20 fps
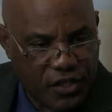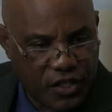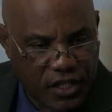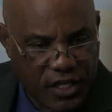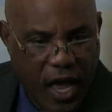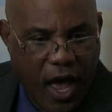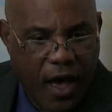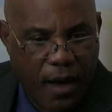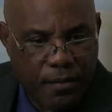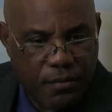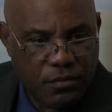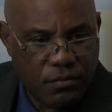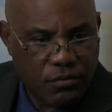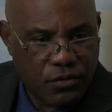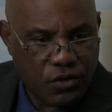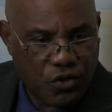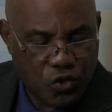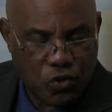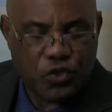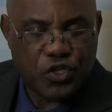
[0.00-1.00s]

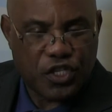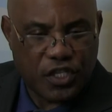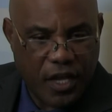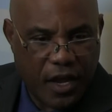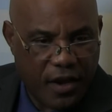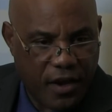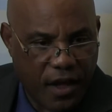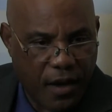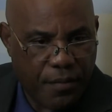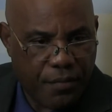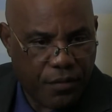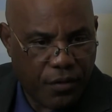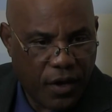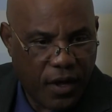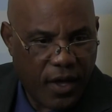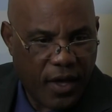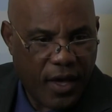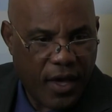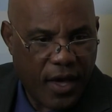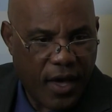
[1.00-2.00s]
time to stand up
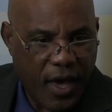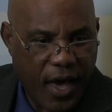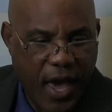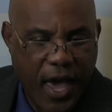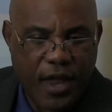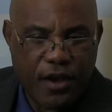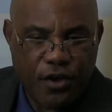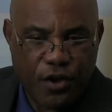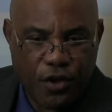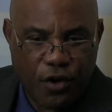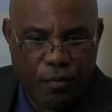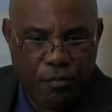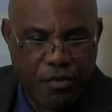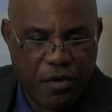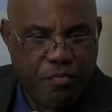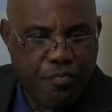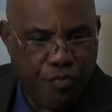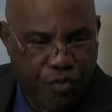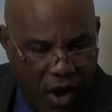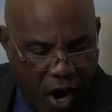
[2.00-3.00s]
and
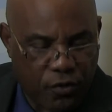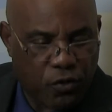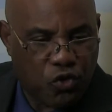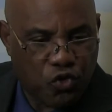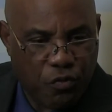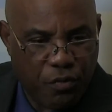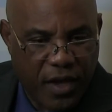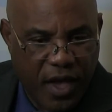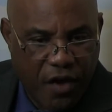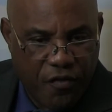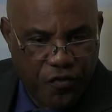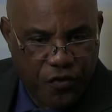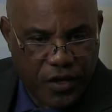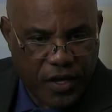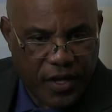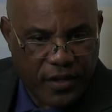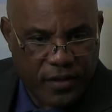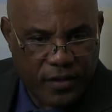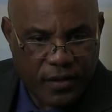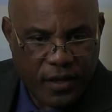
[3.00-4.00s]
be proud to be
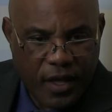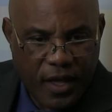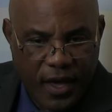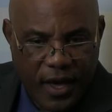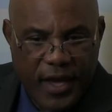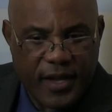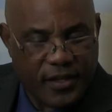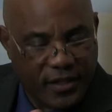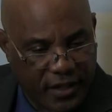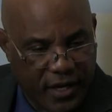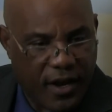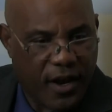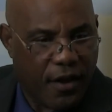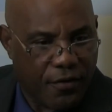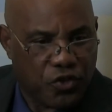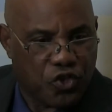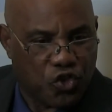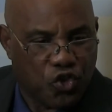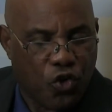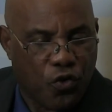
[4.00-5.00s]
African and tell
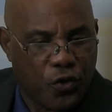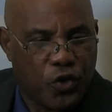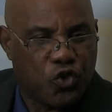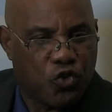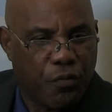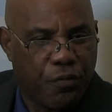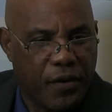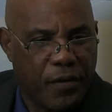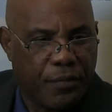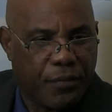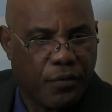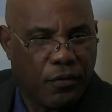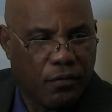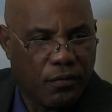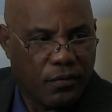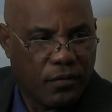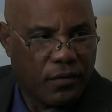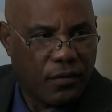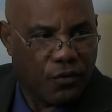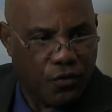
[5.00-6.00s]
our story to people,
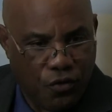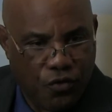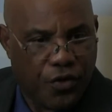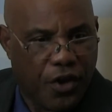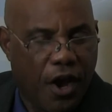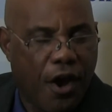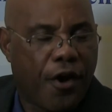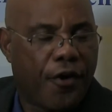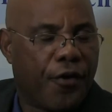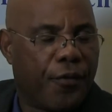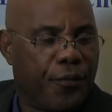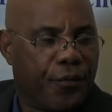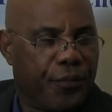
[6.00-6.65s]
who we are.